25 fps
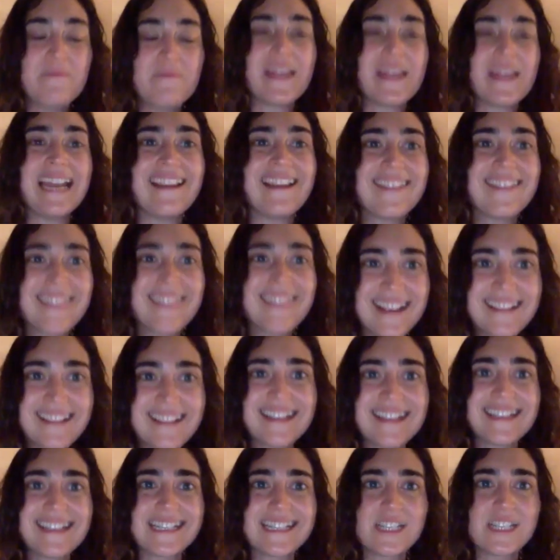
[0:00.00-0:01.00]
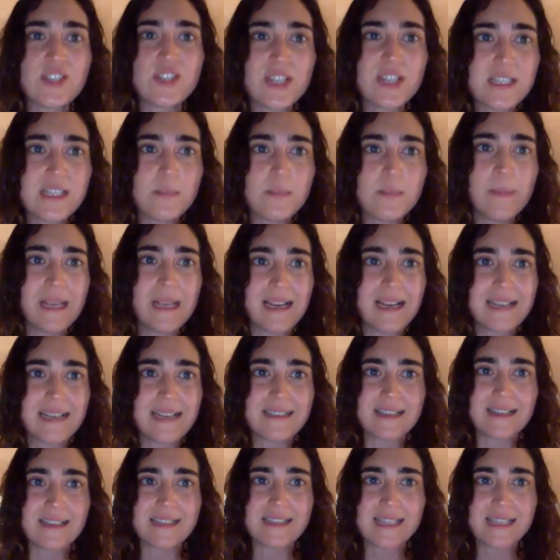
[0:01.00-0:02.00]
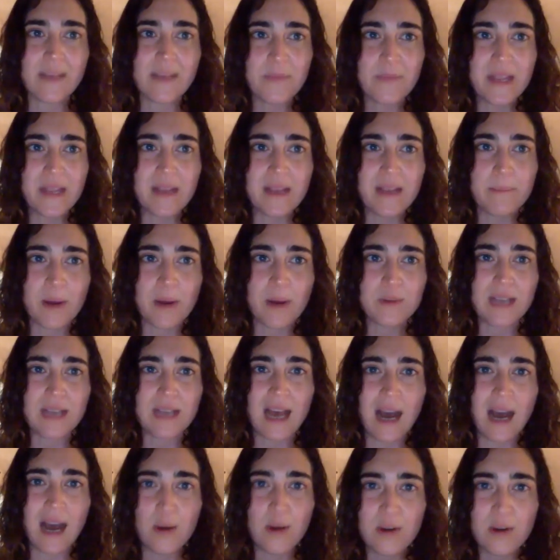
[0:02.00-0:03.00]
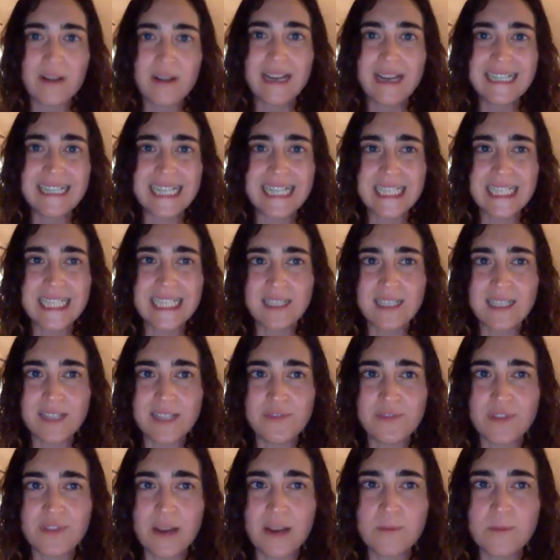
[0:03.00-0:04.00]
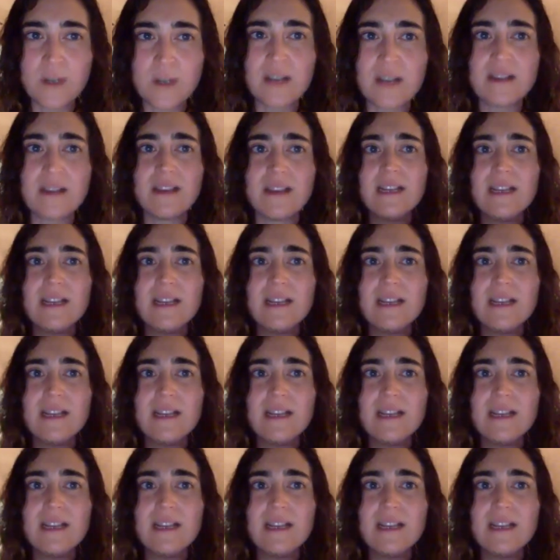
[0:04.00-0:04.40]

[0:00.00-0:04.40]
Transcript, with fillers: And I think that it's just because that's something about our identity framework